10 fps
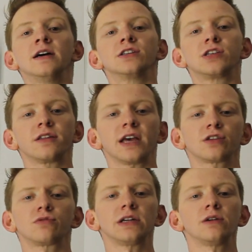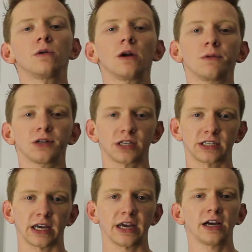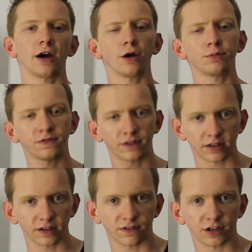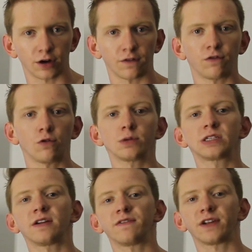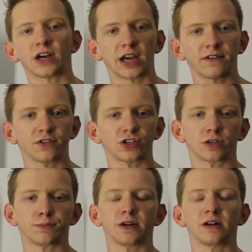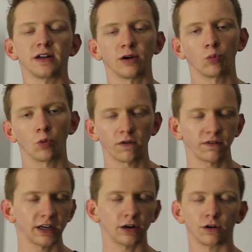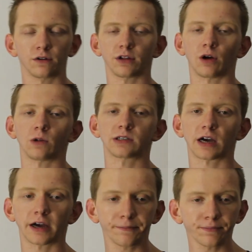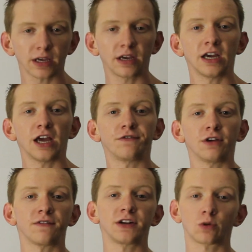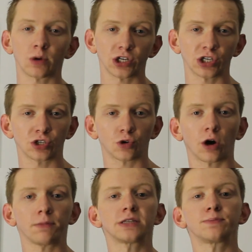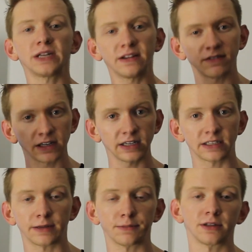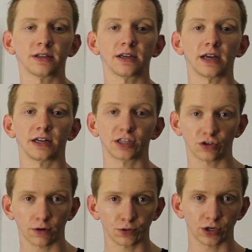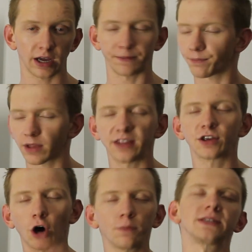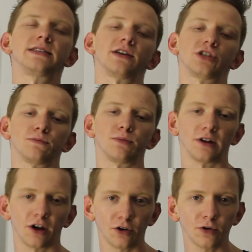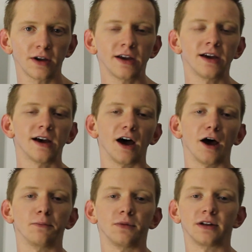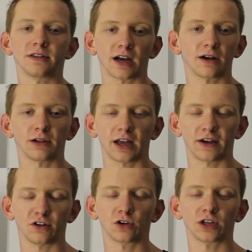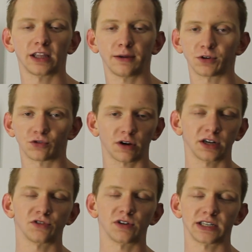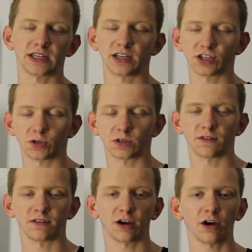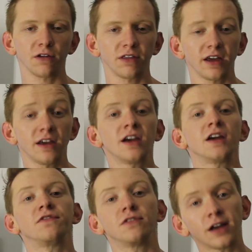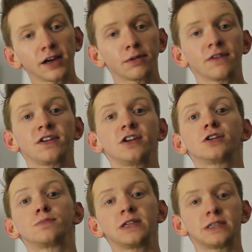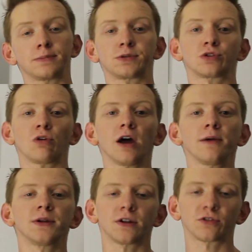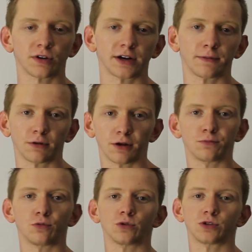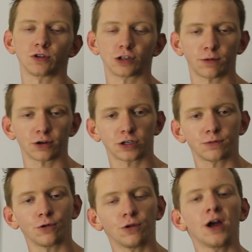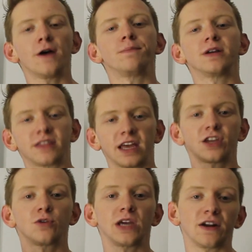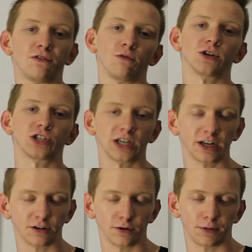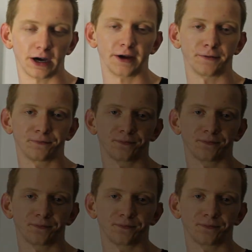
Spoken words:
So that's really all I want to say. I hope you found this video informative and I haven't just been waffling on the whole time. If you have any questions or comments, please leave them in the description, in the comments section below, and I'll have a look at them and try and address any issues if there are there. If you like my videos, please subscribe and I'll try and upload more as soon as possible. But thank you again for watching and goodbye.